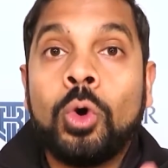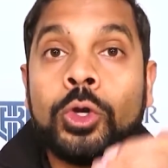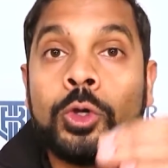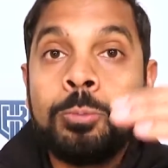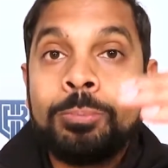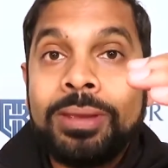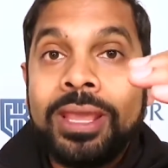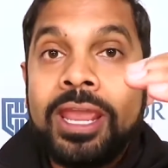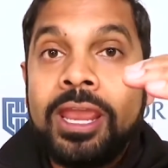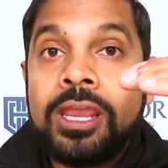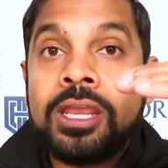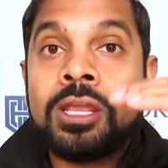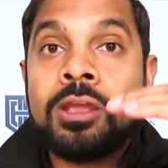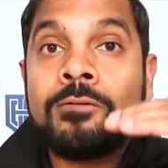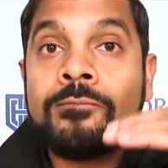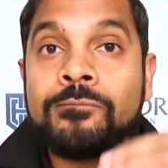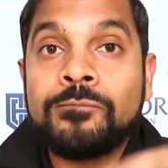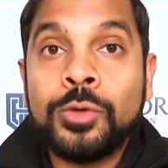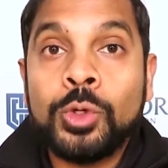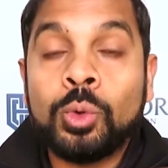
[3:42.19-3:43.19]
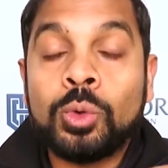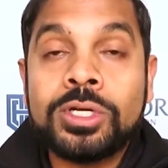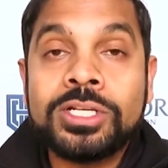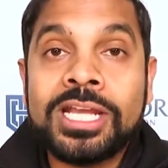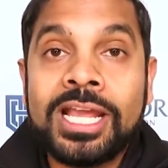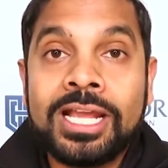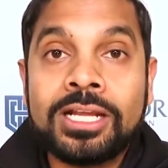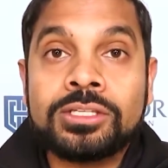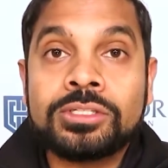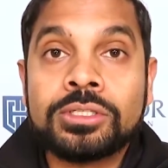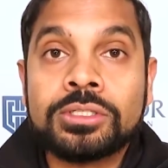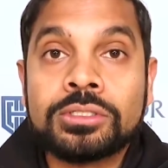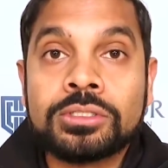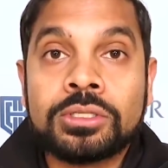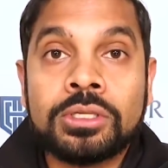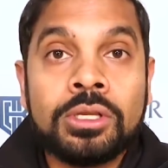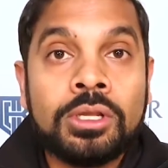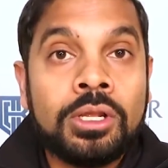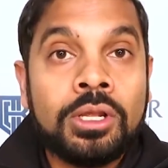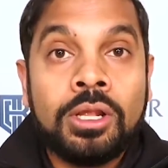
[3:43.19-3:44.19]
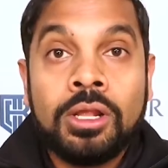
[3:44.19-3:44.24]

or you pay fewer taxes.